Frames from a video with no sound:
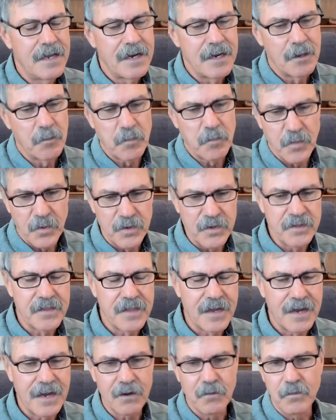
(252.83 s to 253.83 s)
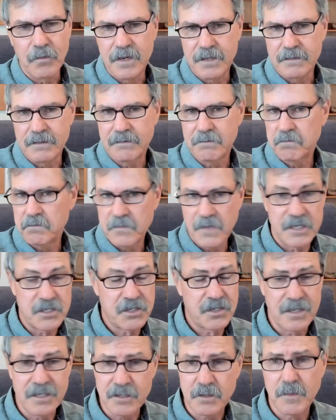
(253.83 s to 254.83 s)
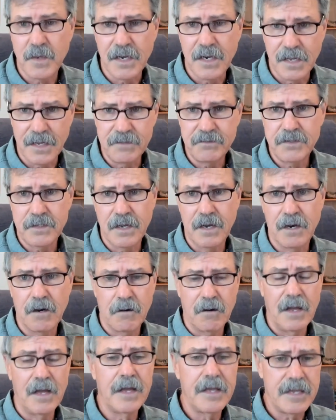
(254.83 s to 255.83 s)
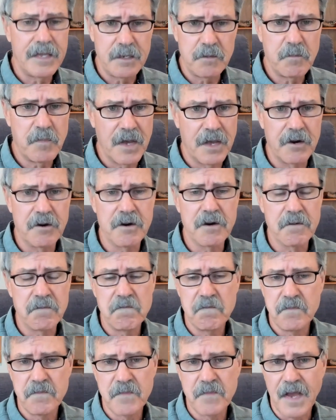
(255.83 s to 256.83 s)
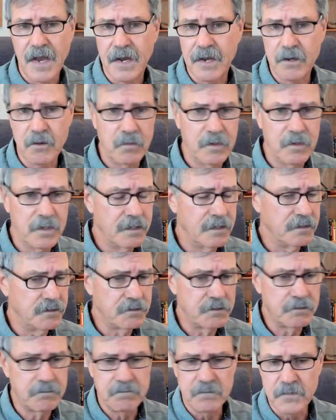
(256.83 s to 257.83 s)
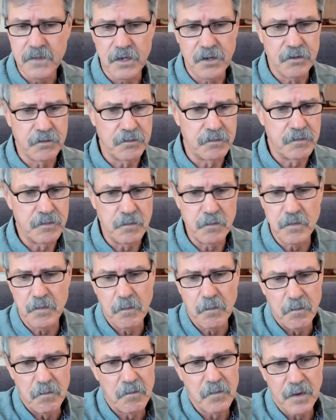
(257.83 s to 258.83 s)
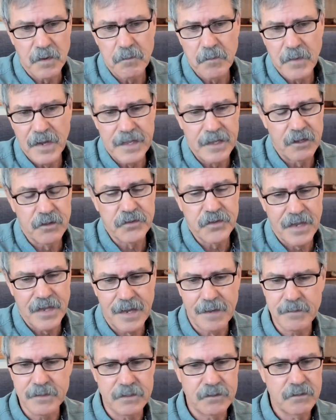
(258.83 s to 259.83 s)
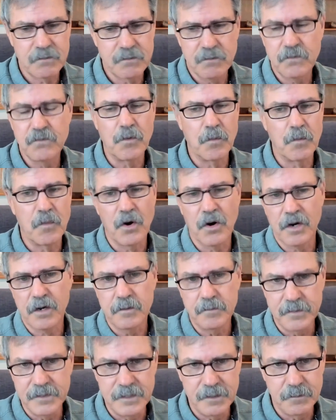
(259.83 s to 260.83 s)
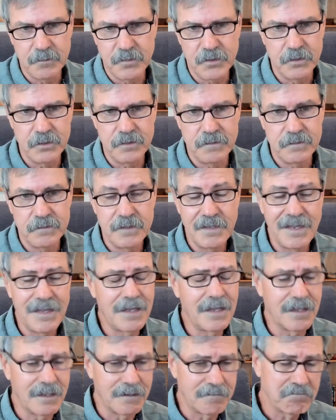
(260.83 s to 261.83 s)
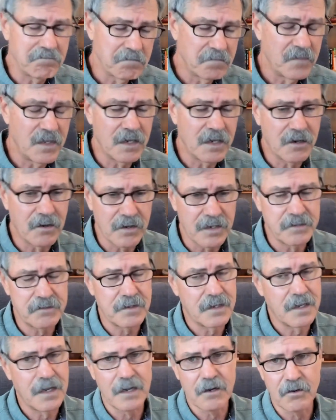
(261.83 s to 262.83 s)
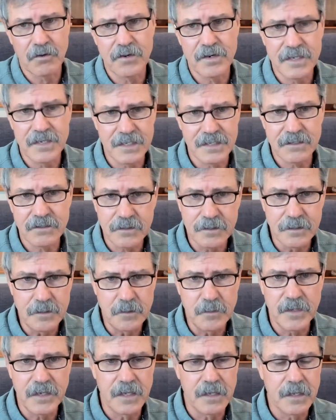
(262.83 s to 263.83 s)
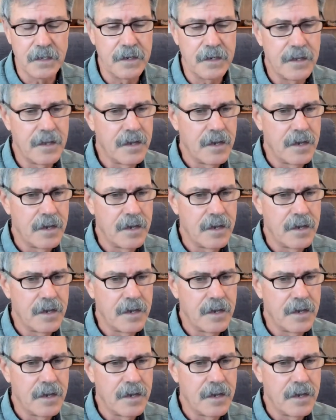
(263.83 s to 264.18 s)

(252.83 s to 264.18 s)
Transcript: Now, part of that was I changed my lifestyle. I ate better. I was, you know, my health habits remarkably improved, and you know, I I learned how to sleep again.